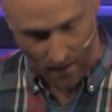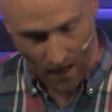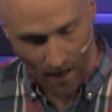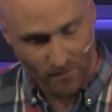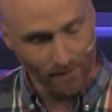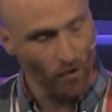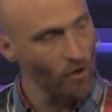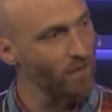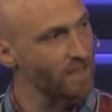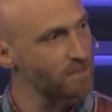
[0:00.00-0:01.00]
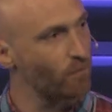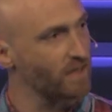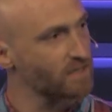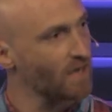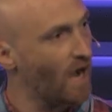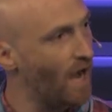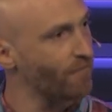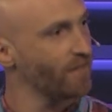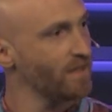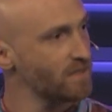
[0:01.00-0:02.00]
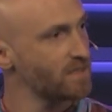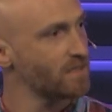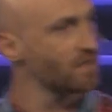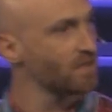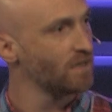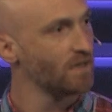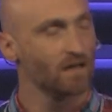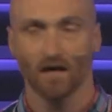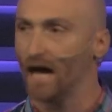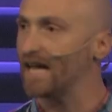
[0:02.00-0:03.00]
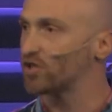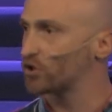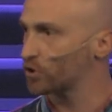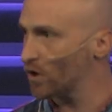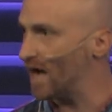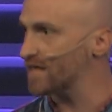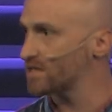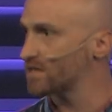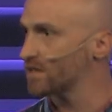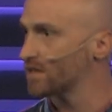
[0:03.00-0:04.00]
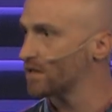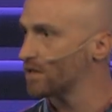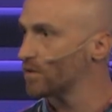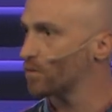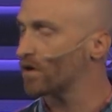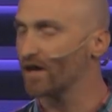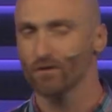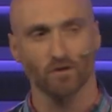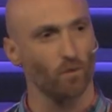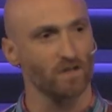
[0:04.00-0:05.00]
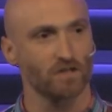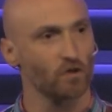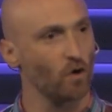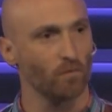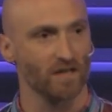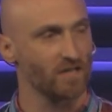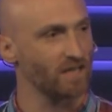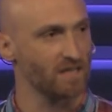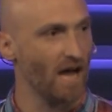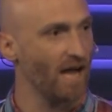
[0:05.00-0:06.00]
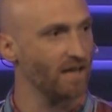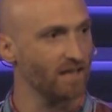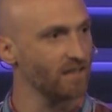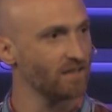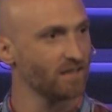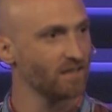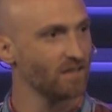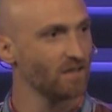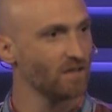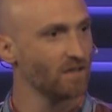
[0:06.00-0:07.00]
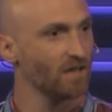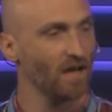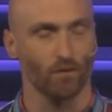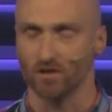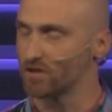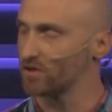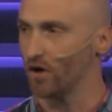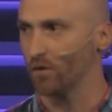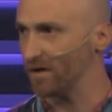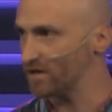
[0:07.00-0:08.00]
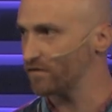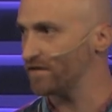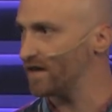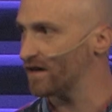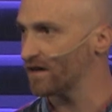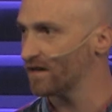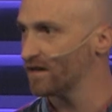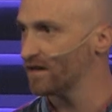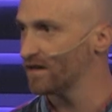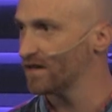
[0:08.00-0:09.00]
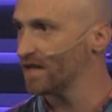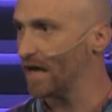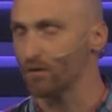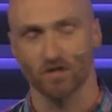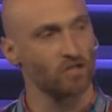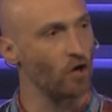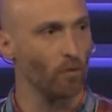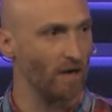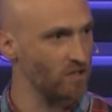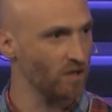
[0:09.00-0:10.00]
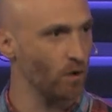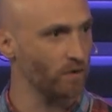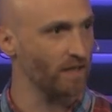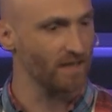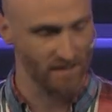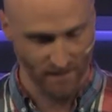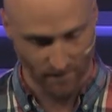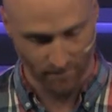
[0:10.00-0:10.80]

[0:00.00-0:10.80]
Object permanence brings confidence and trust where there was once so much anxiety. There was so much fear. There was so much loneliness.